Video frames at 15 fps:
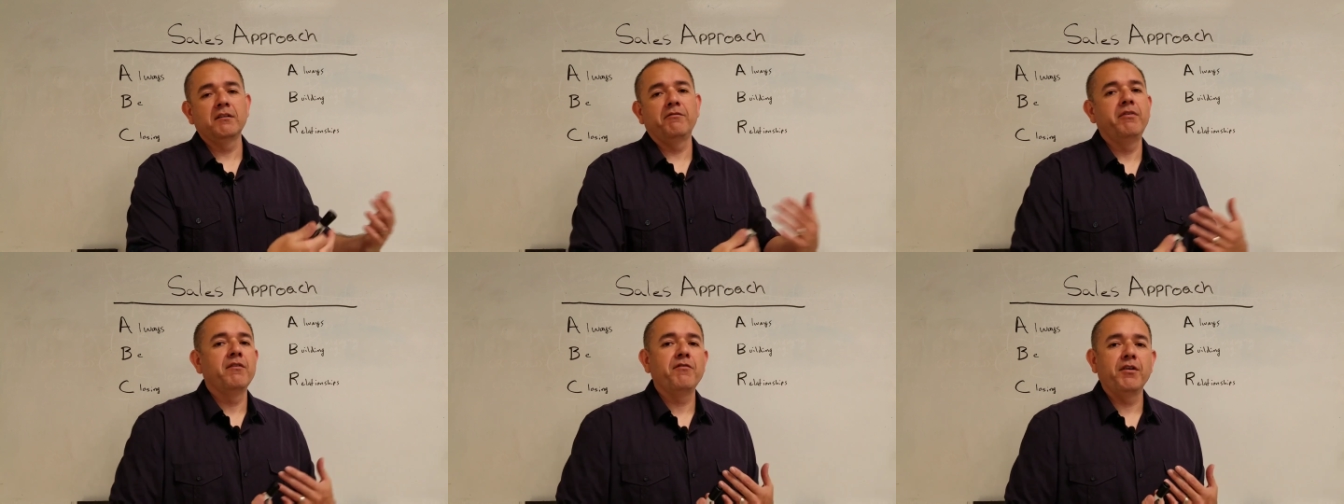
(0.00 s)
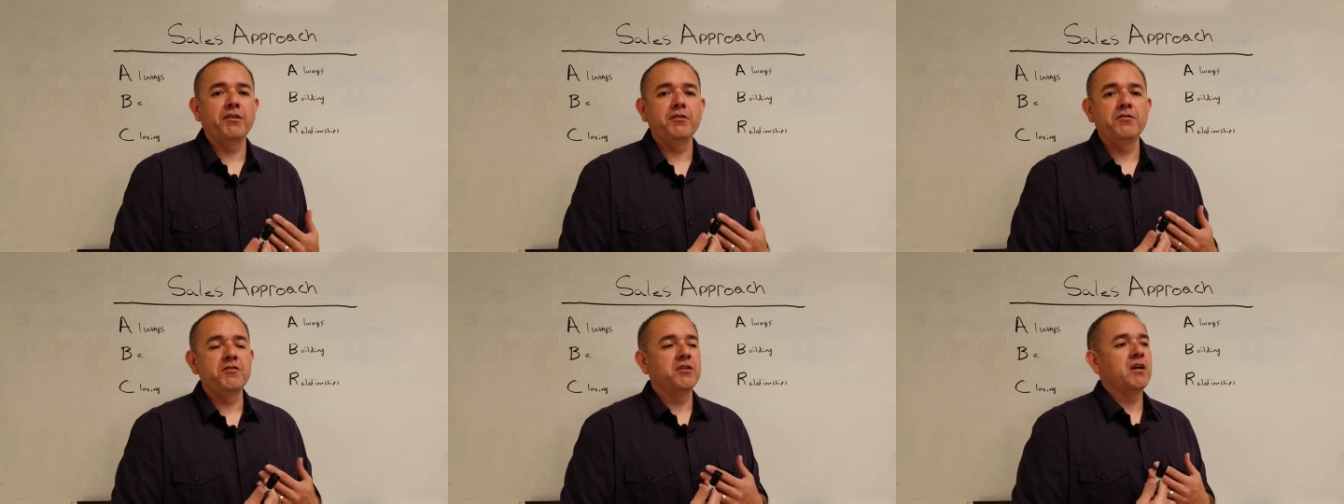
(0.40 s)
good fit for
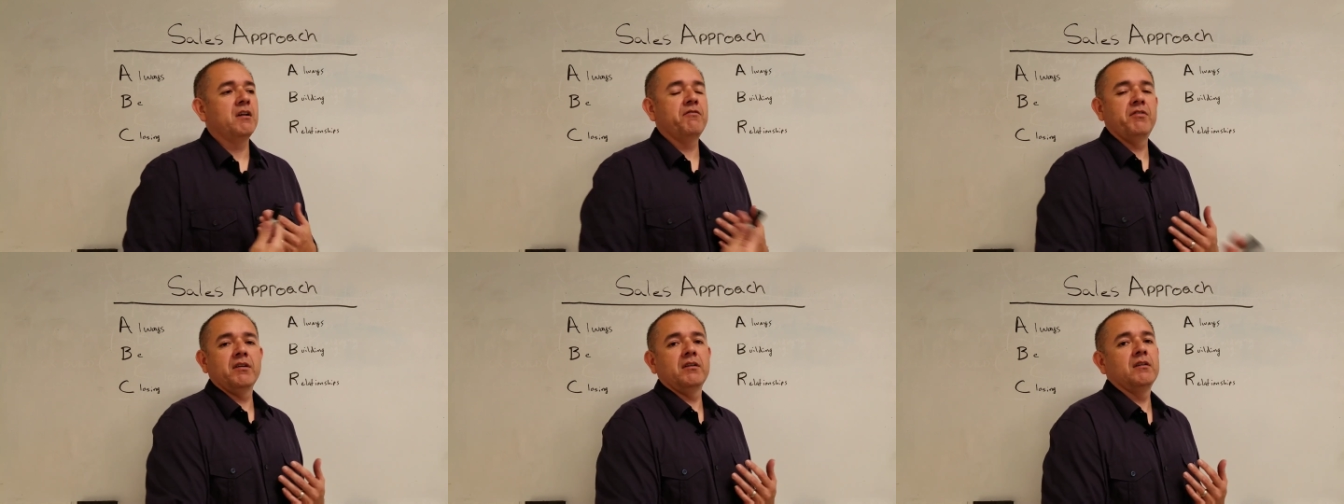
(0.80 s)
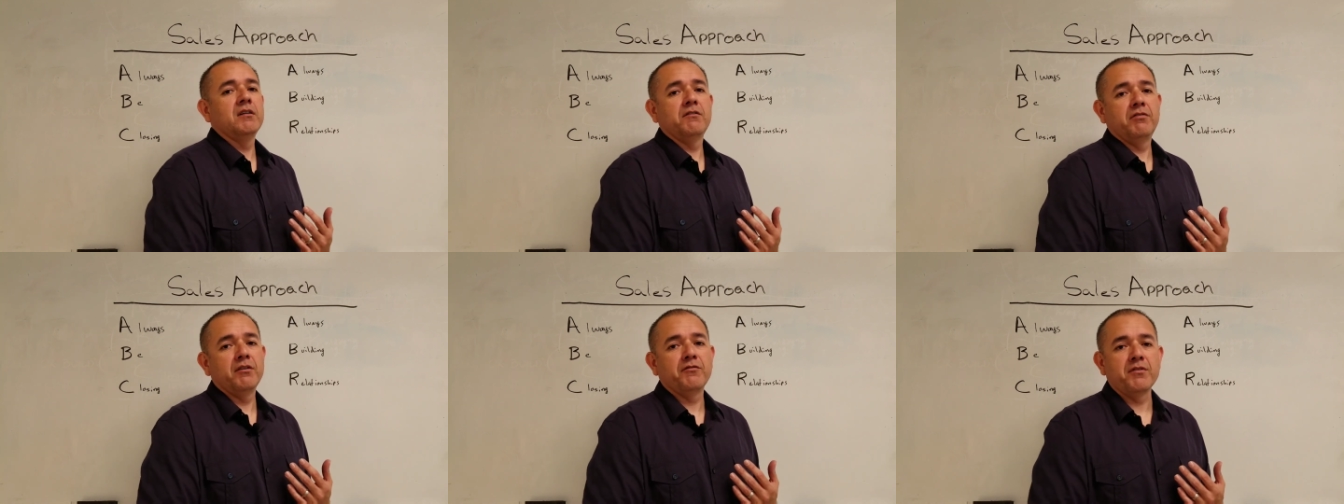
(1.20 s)
you. You're not a
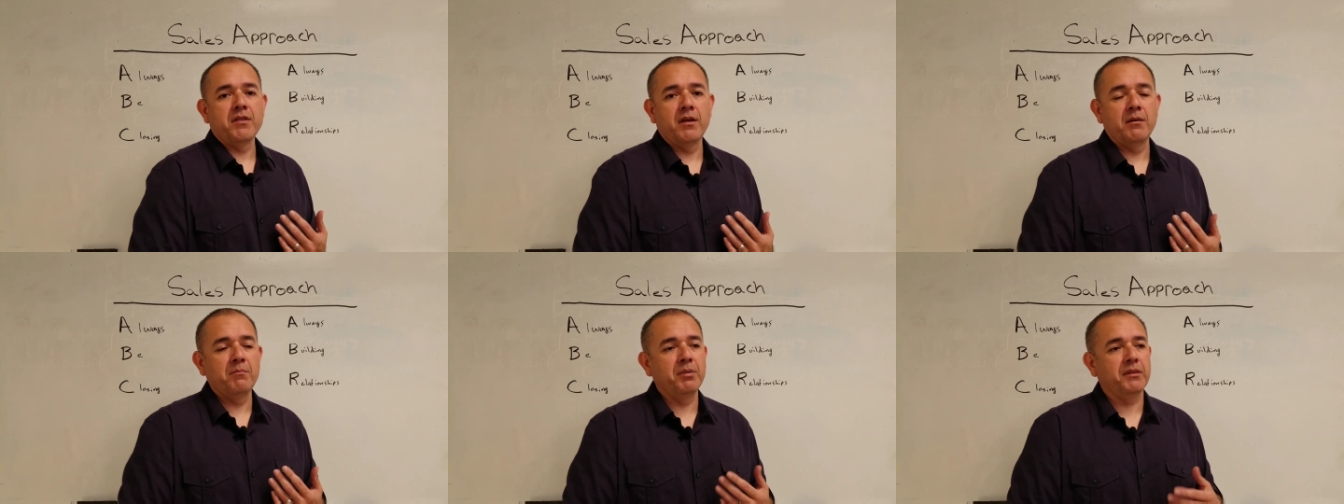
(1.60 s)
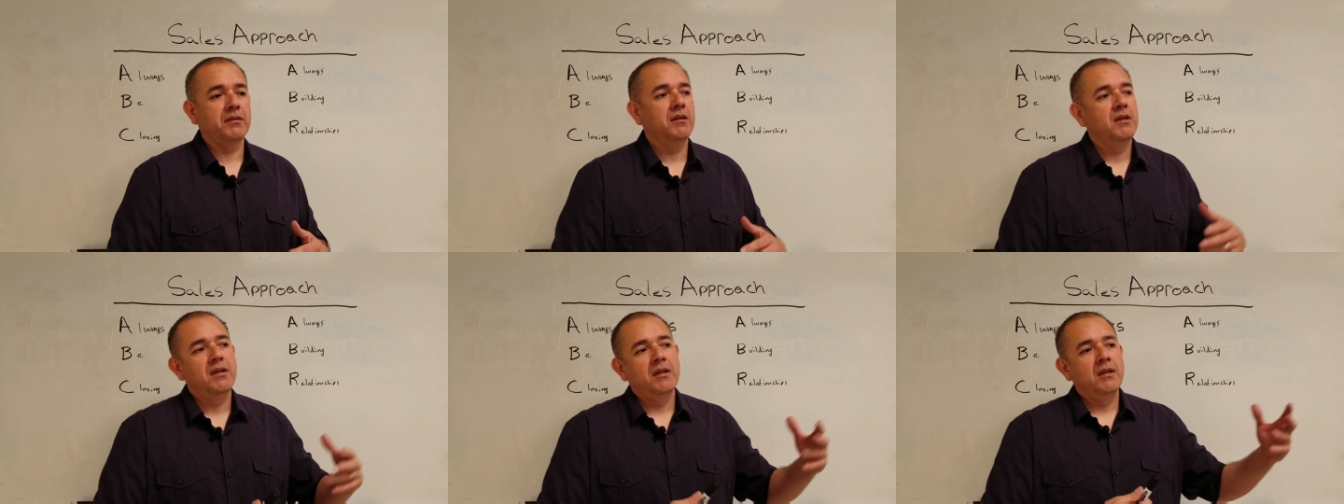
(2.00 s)
good fit for them,
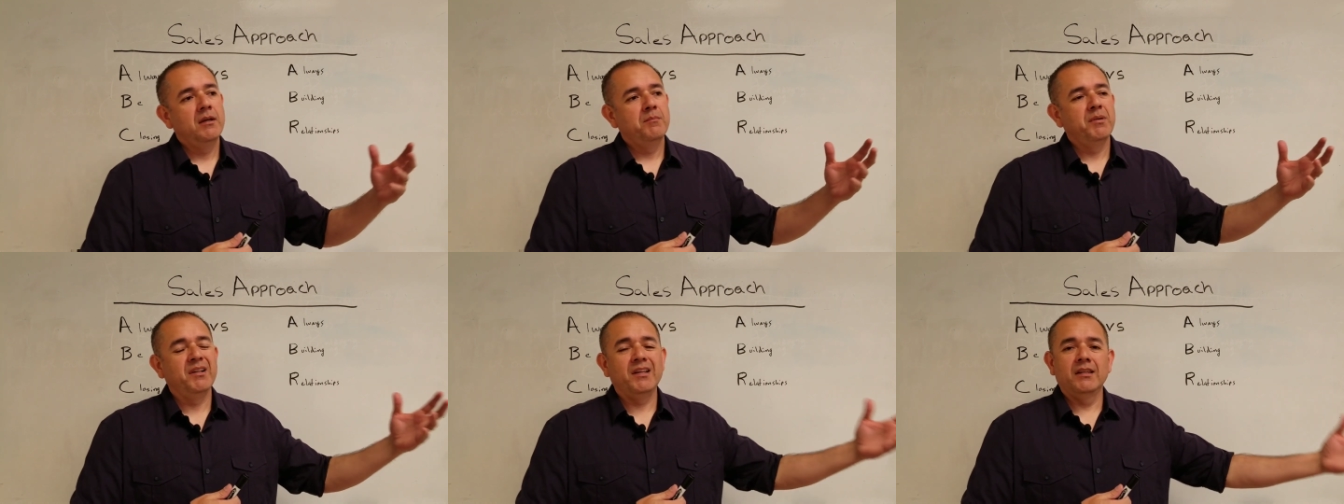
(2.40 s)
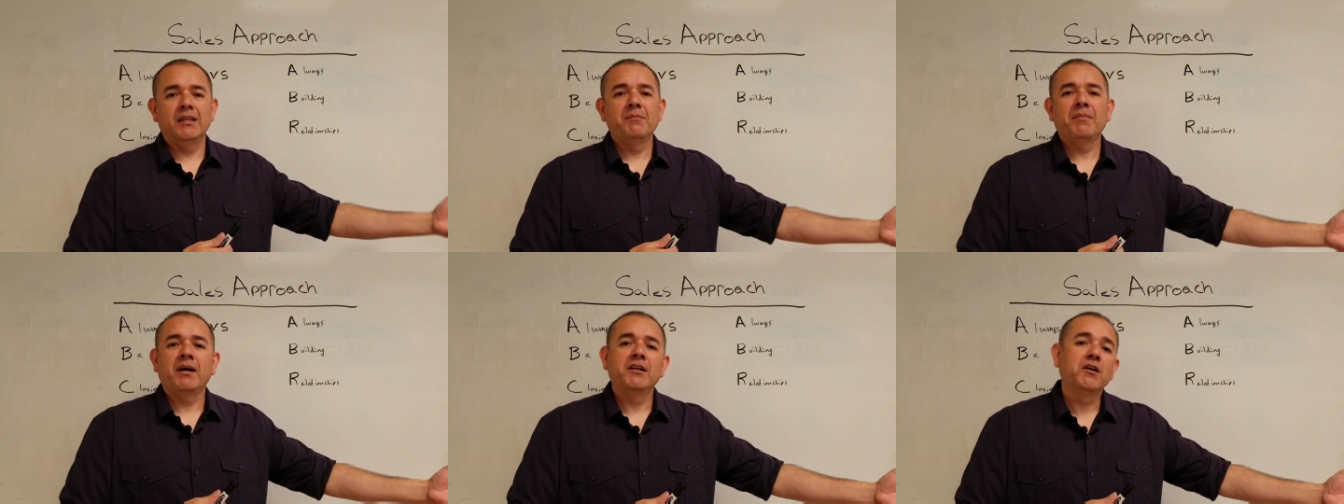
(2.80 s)
but again,
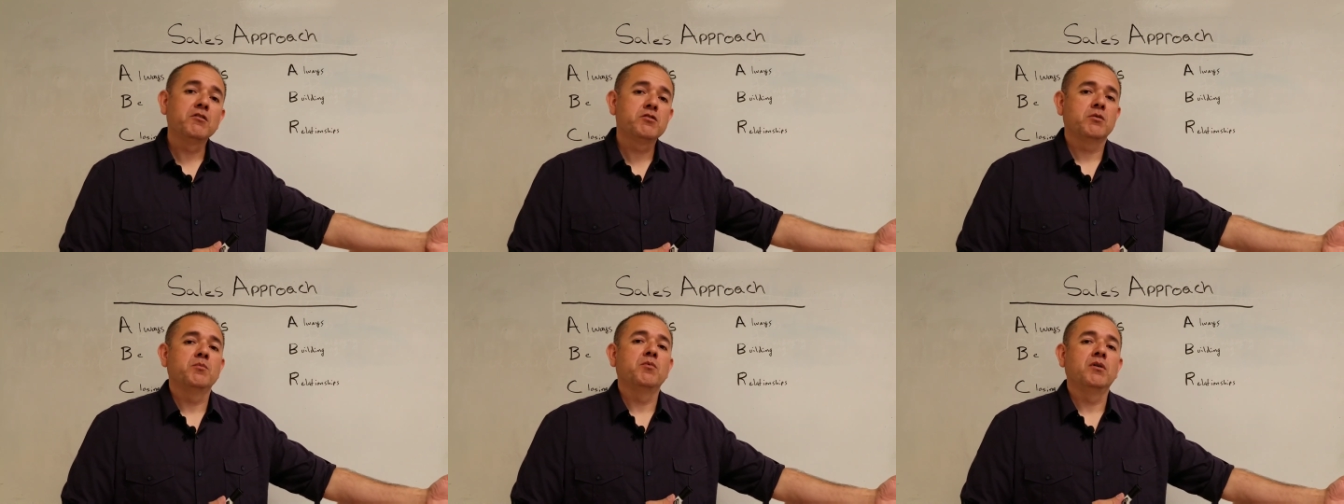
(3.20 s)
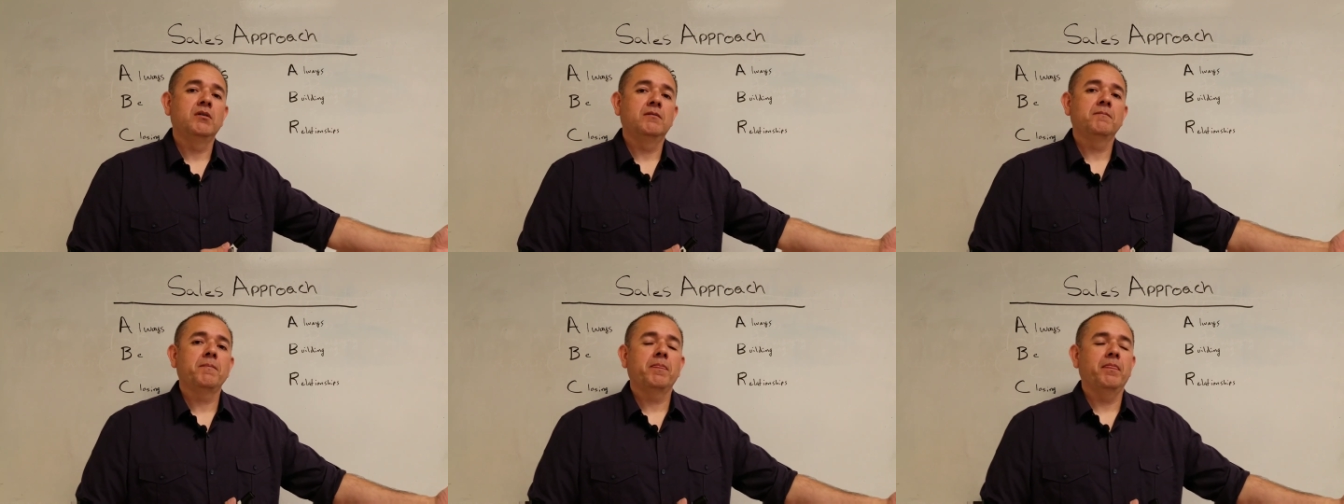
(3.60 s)
they might know
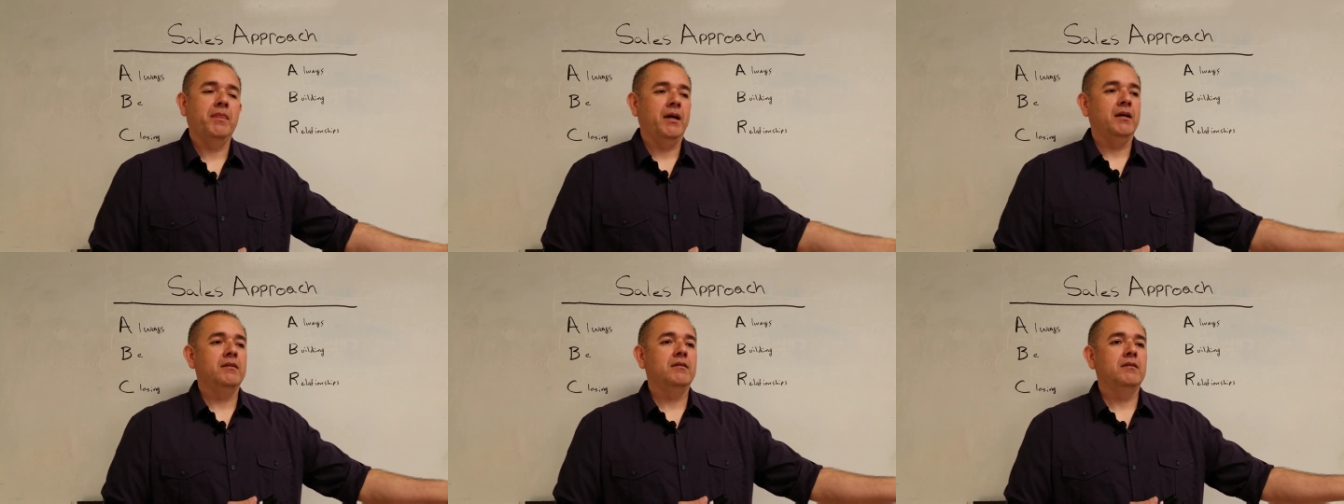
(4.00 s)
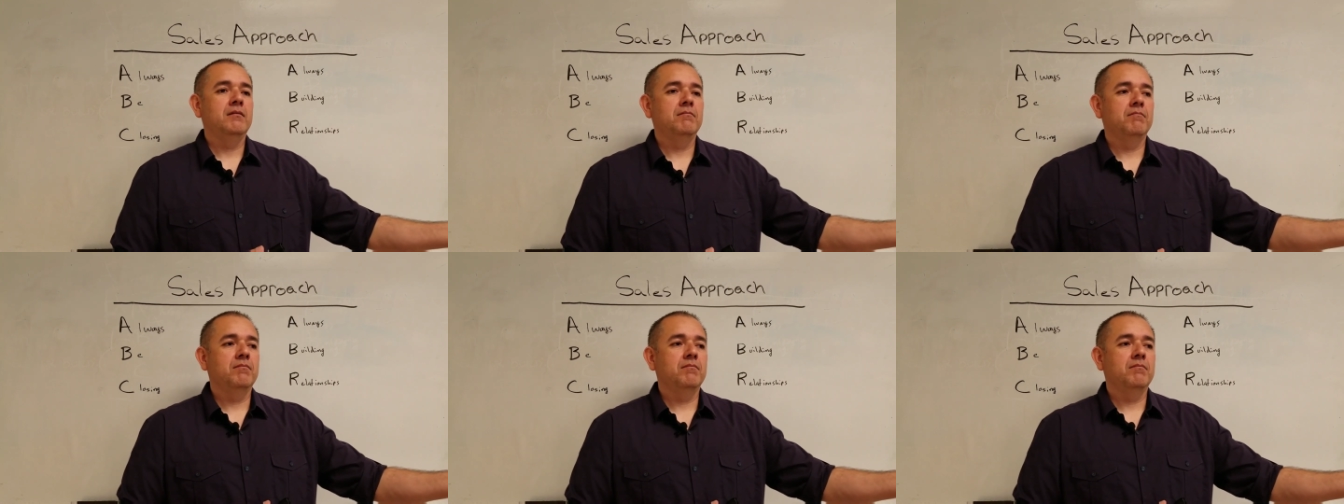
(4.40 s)
someone that,